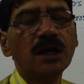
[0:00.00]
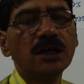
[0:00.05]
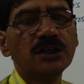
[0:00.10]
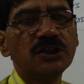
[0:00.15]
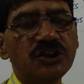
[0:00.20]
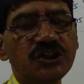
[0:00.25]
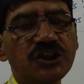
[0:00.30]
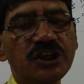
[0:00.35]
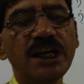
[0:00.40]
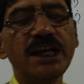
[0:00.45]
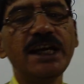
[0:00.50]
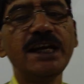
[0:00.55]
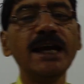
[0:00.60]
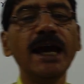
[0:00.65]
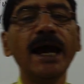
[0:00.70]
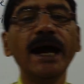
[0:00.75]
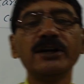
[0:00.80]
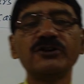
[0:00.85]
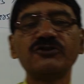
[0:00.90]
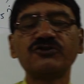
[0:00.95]

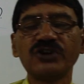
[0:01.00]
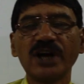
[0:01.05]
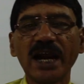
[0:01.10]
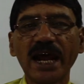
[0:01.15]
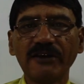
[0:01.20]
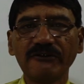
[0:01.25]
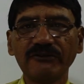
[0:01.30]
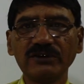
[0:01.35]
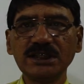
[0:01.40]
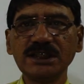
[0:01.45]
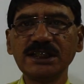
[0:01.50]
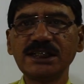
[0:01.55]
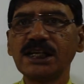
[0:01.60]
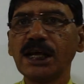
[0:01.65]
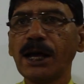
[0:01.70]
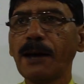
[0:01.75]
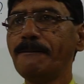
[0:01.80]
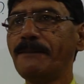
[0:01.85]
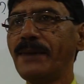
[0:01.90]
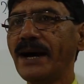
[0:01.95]
She travels
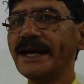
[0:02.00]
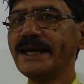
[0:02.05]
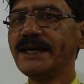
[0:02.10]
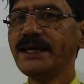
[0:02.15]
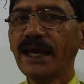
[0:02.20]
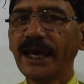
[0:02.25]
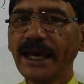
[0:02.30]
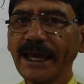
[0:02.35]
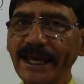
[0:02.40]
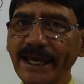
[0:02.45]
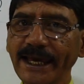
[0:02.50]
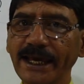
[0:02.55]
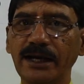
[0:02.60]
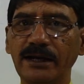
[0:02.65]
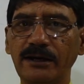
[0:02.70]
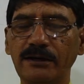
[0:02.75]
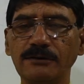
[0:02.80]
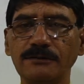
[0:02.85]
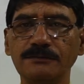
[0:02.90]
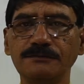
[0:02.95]
by
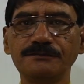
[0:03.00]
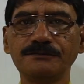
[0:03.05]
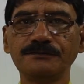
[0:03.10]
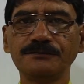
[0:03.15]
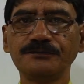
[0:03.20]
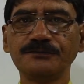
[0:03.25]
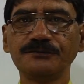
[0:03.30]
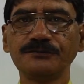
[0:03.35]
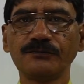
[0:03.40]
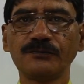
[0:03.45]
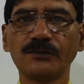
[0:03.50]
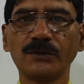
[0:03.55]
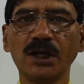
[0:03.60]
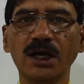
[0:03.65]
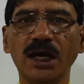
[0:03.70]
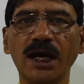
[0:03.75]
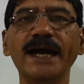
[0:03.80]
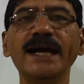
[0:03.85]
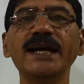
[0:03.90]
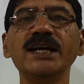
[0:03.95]
air.
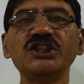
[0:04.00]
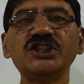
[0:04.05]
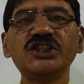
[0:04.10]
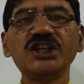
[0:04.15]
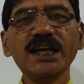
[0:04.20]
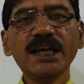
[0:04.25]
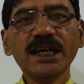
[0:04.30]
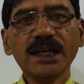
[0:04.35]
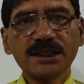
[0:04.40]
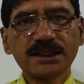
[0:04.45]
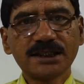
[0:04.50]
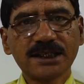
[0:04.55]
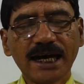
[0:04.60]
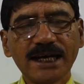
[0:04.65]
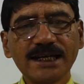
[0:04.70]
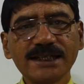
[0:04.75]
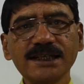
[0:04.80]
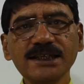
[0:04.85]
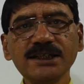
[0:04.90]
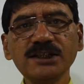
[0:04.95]
She
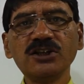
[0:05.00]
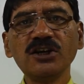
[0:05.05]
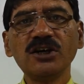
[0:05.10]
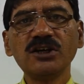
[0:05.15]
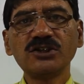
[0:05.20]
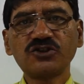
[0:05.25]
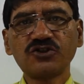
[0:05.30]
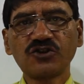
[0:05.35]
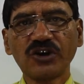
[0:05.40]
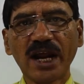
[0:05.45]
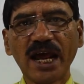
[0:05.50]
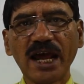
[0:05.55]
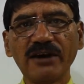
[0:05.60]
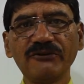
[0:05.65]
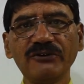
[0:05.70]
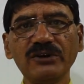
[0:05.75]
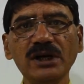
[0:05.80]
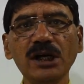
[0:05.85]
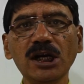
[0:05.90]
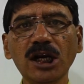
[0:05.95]
doesn't
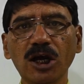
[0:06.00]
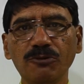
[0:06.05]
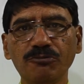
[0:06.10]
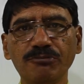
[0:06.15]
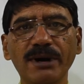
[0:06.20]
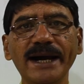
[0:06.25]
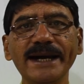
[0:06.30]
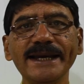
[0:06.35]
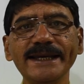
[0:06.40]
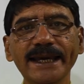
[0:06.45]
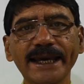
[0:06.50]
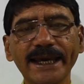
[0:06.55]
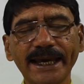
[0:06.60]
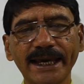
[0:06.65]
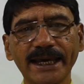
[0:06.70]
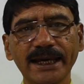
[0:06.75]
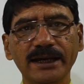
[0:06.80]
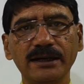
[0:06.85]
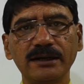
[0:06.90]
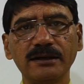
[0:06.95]
travel by
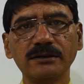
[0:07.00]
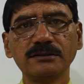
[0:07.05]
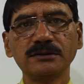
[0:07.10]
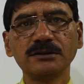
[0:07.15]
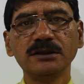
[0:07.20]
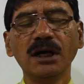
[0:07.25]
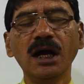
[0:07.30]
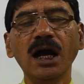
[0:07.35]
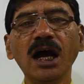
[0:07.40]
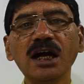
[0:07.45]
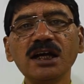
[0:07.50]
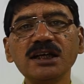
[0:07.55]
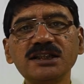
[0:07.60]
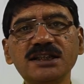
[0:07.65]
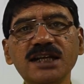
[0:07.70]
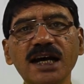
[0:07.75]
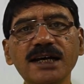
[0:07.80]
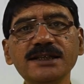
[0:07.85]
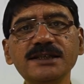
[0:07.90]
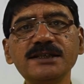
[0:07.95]
air.
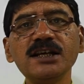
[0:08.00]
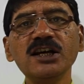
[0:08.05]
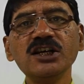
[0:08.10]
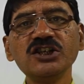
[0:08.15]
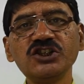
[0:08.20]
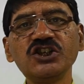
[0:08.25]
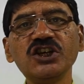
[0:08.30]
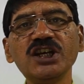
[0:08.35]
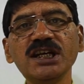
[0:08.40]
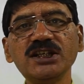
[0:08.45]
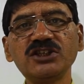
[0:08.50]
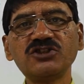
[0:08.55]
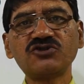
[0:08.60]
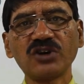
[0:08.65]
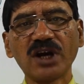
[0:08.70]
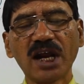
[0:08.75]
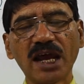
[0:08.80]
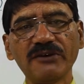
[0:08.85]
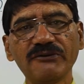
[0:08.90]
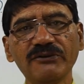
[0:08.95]
Does she
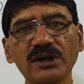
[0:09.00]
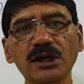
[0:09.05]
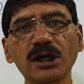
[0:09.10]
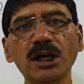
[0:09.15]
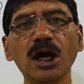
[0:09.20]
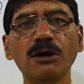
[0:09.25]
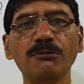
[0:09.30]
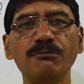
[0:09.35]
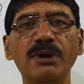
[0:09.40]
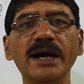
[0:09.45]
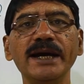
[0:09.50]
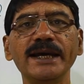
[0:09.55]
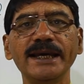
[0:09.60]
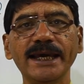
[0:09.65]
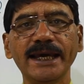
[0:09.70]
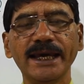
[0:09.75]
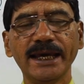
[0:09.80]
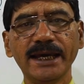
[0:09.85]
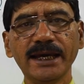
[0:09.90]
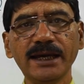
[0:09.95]
travel by
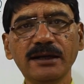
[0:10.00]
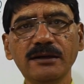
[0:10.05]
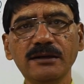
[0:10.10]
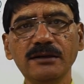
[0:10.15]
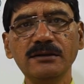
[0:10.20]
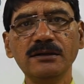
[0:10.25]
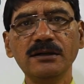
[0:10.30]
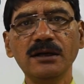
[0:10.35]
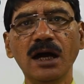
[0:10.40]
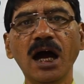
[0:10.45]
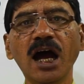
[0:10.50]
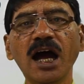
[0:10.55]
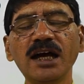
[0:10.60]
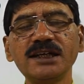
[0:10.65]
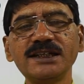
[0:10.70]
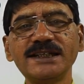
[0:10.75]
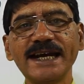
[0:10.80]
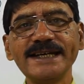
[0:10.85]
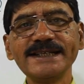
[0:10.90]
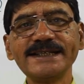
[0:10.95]
air?
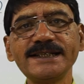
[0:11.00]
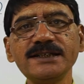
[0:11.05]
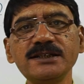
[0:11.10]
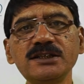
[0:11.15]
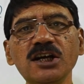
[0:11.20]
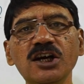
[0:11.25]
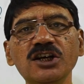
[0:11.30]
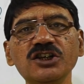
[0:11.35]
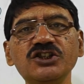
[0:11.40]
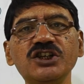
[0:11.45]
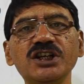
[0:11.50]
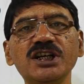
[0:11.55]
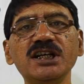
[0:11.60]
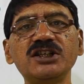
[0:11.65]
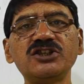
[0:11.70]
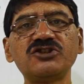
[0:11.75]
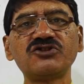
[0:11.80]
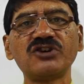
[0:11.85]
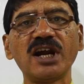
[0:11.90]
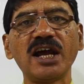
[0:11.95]
Doesn't
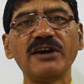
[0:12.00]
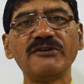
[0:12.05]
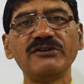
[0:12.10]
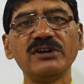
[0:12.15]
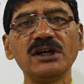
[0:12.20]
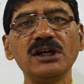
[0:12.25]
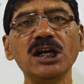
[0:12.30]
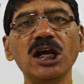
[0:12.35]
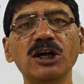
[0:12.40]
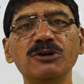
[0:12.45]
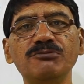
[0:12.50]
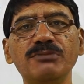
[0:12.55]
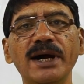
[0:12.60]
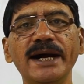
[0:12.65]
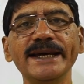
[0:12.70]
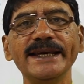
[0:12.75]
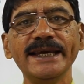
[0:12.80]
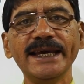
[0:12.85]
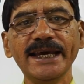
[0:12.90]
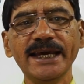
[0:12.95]
she travel
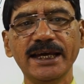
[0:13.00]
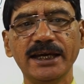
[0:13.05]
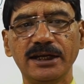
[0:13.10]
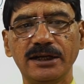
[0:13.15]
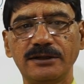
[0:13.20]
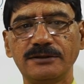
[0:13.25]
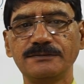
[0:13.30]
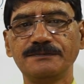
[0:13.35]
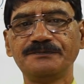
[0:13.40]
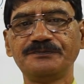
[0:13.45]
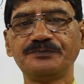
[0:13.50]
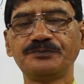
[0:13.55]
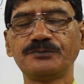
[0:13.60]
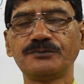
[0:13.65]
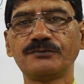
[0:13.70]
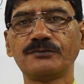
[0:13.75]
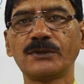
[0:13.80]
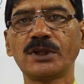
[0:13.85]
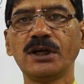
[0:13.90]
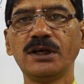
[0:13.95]
by air?
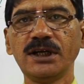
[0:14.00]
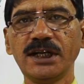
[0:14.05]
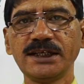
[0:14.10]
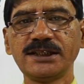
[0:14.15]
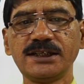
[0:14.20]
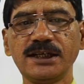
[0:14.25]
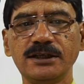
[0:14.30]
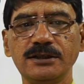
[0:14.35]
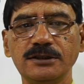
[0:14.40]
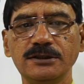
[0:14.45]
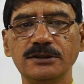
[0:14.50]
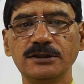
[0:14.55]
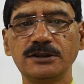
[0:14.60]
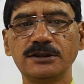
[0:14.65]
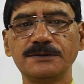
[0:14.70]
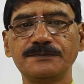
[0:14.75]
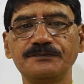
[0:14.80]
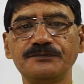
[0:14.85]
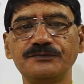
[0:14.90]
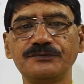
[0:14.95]
Next
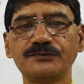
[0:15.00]
sentence.